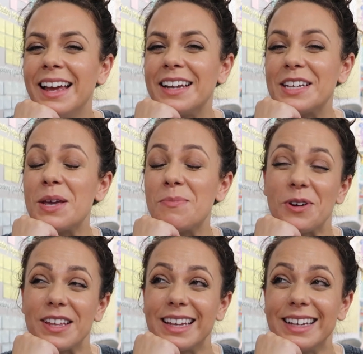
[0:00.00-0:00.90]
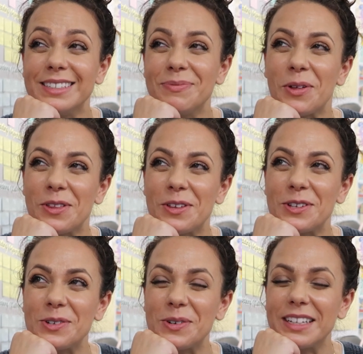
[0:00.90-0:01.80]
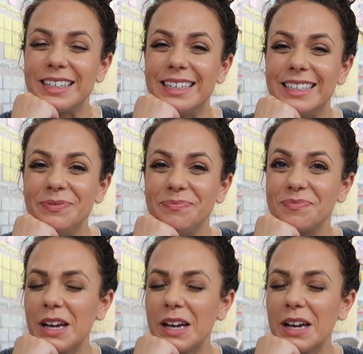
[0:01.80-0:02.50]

and Keep Breathing. Both of those are really good.